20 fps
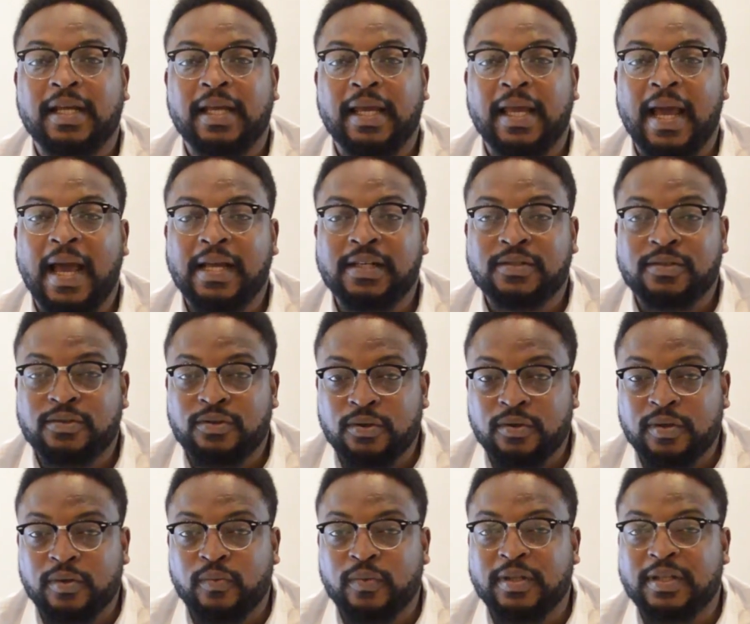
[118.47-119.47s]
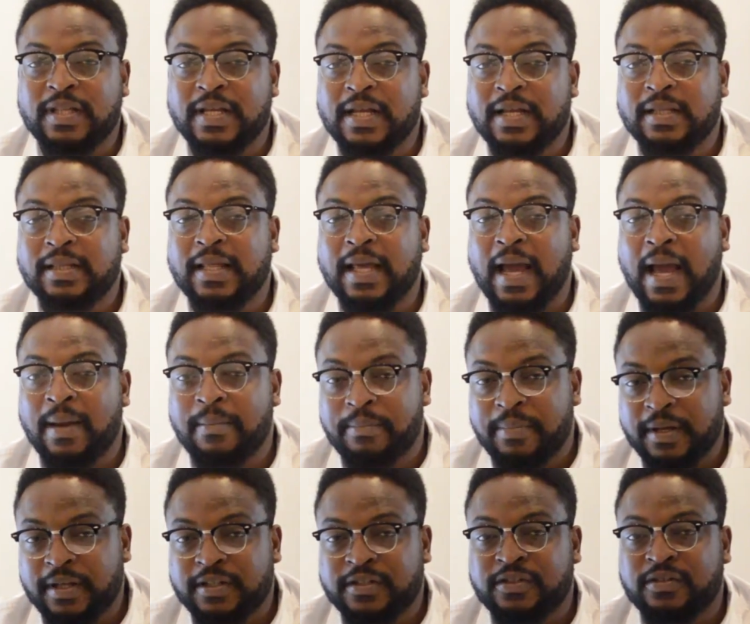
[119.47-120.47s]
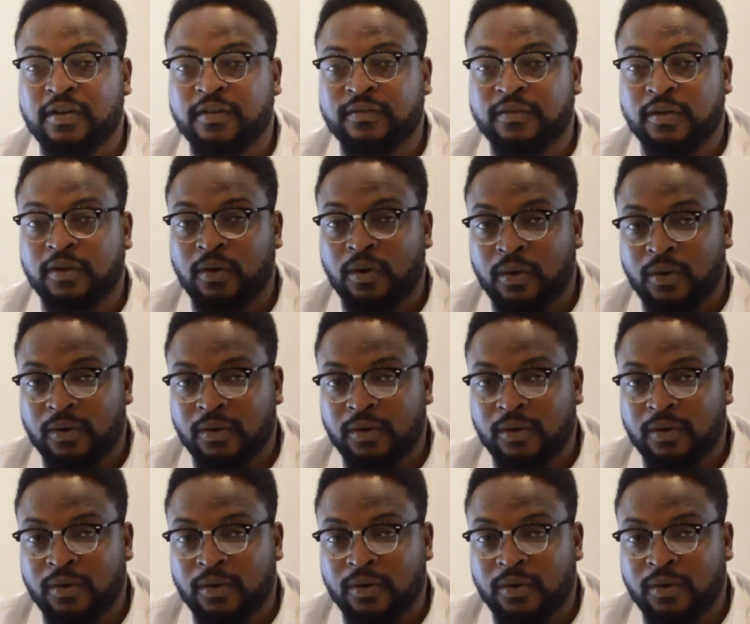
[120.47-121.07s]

he has to do it within the ambits of the law.